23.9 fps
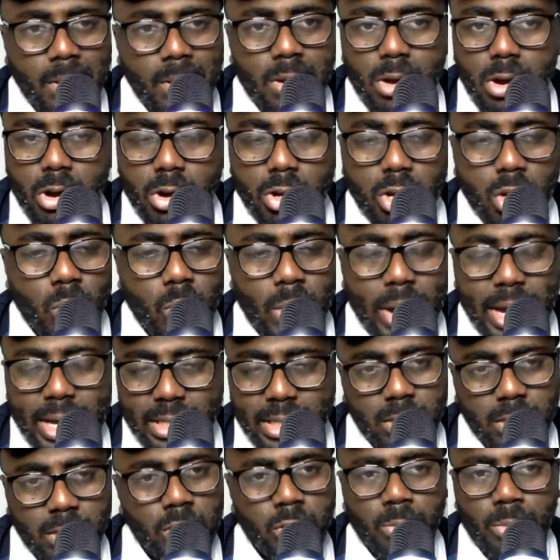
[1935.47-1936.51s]
Otherwise, he
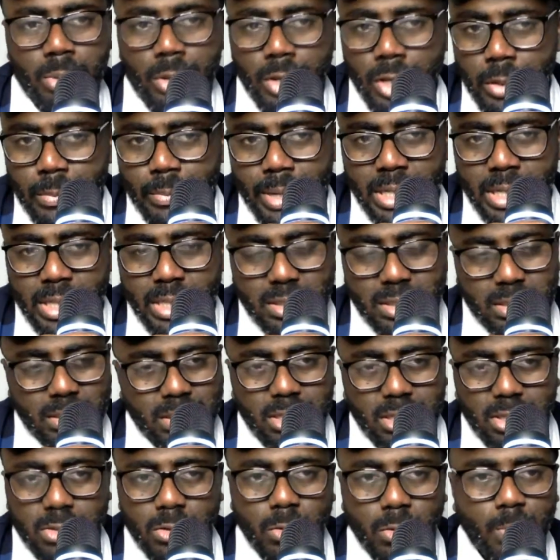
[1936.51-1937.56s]
should be on the bench. There's
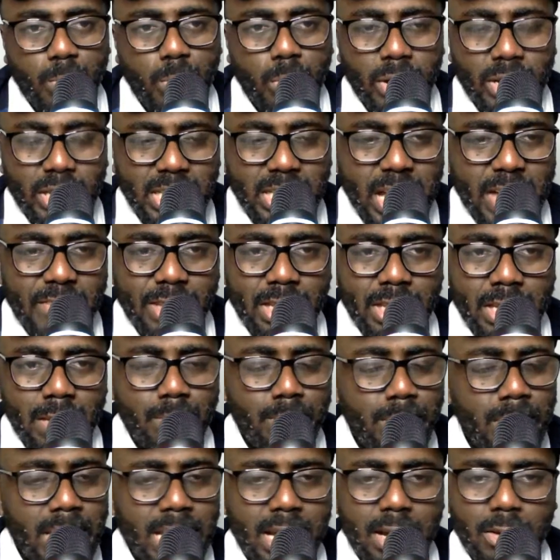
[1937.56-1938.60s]
no point having him
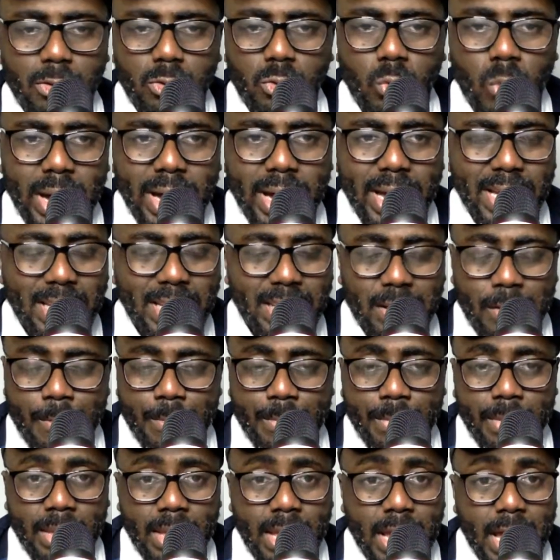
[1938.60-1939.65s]
play out wide
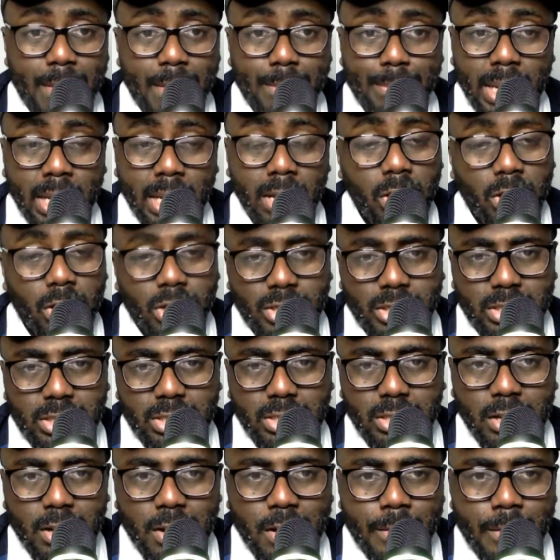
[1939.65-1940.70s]
and being lost.
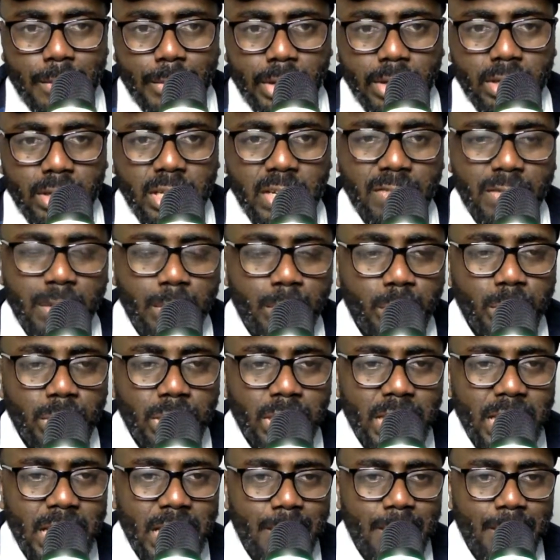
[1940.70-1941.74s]
Because Liverpool
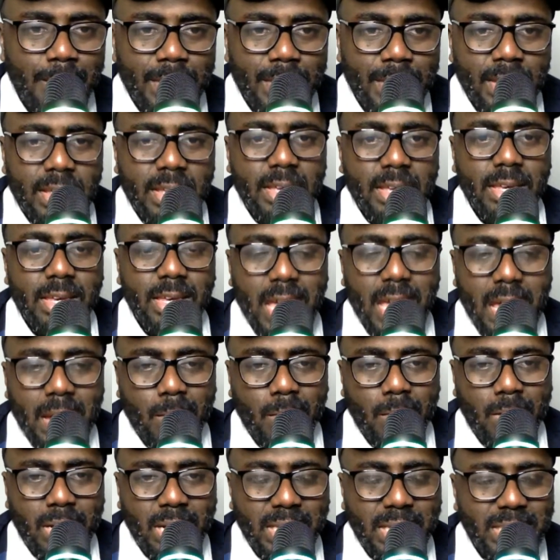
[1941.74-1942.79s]
game, he came
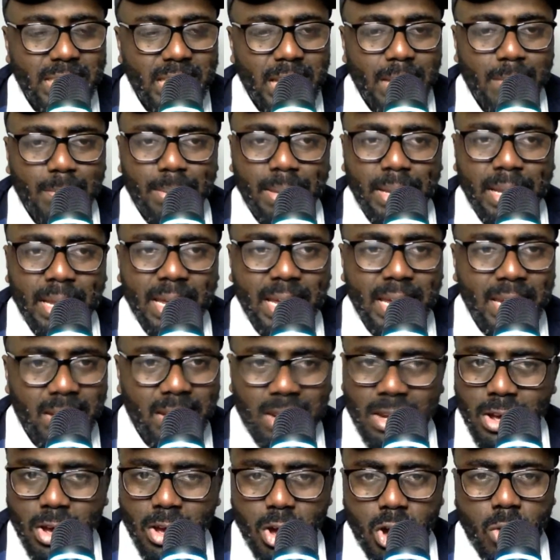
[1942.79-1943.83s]
on and started playing
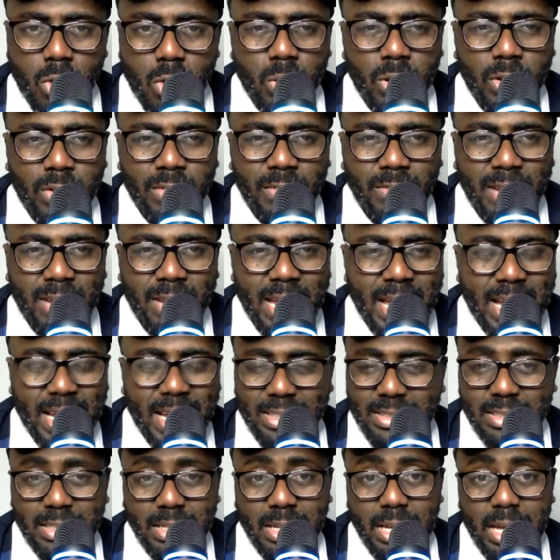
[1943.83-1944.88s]
on one of the
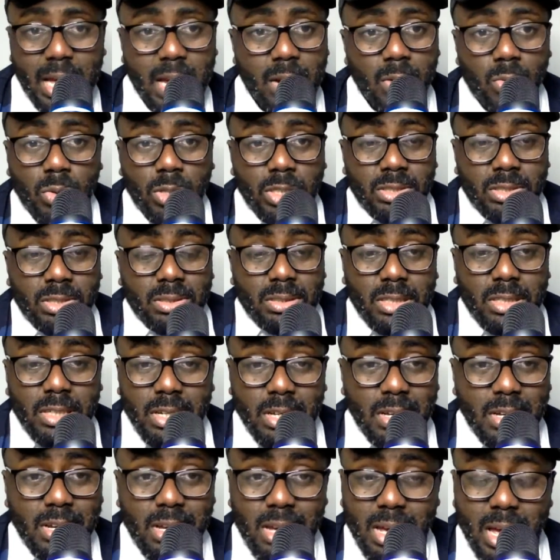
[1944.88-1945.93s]
flanks and
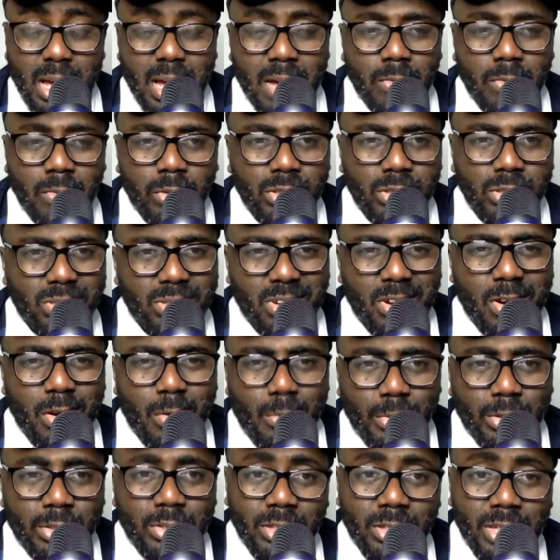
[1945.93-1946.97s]
was
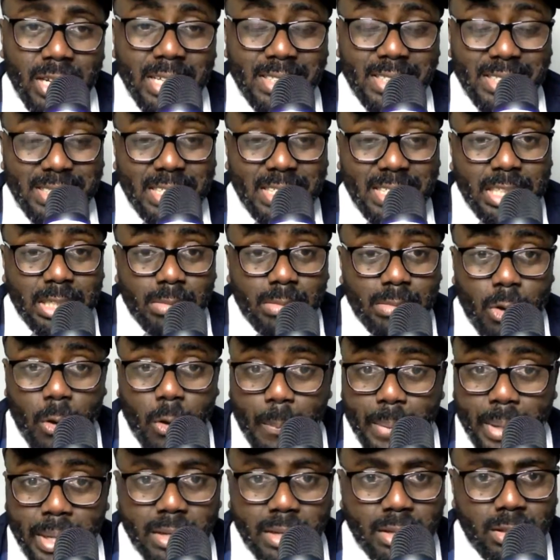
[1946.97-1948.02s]
almost non-existent in my
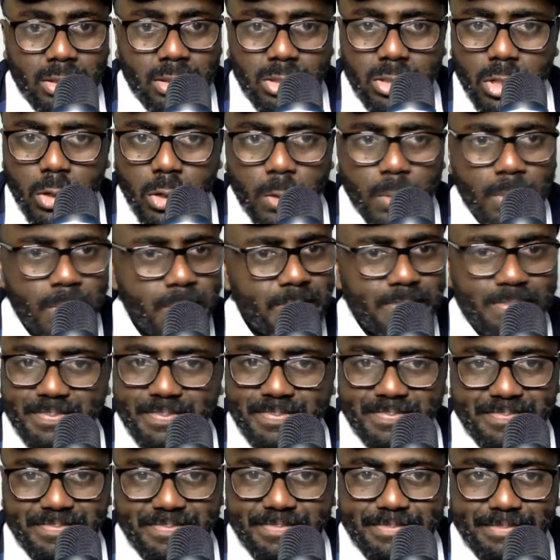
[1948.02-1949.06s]
opinion. So
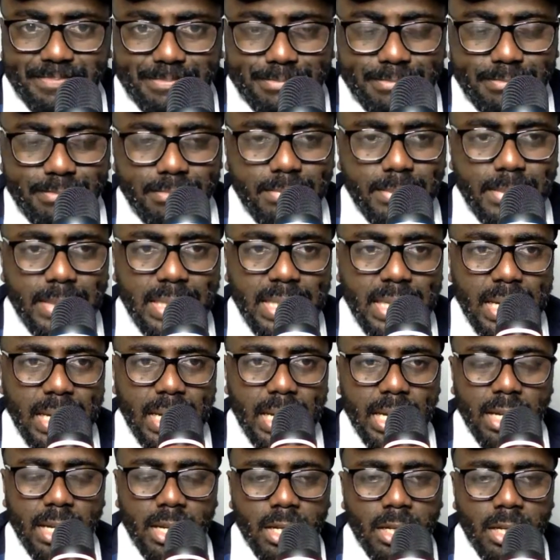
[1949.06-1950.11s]
yeah,
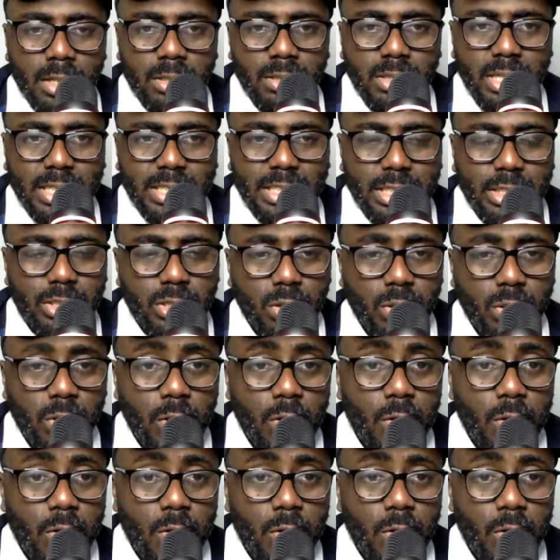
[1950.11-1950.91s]
so that's it. So